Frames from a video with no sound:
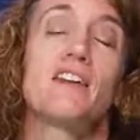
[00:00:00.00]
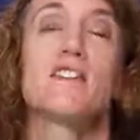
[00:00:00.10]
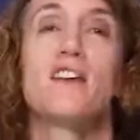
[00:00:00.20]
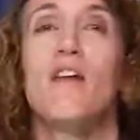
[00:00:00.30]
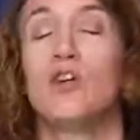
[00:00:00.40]

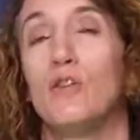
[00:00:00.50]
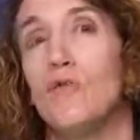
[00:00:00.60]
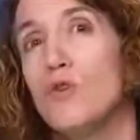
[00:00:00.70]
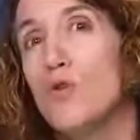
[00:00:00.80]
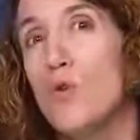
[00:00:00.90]
discovered
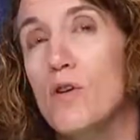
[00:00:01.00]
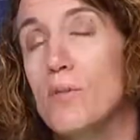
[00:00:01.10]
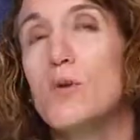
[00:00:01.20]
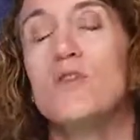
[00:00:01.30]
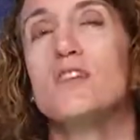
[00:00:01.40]
that you can order
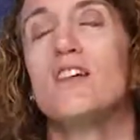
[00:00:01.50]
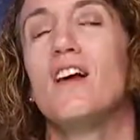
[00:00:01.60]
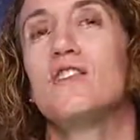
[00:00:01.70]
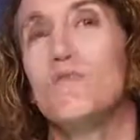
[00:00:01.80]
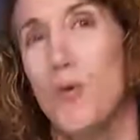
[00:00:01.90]

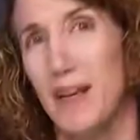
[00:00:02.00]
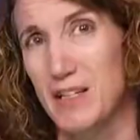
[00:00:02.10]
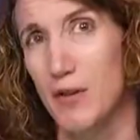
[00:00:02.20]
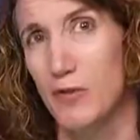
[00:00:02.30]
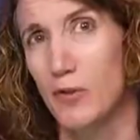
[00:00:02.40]
personalized
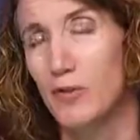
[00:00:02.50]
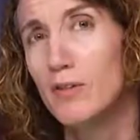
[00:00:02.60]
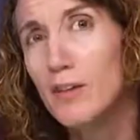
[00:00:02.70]
romance novels.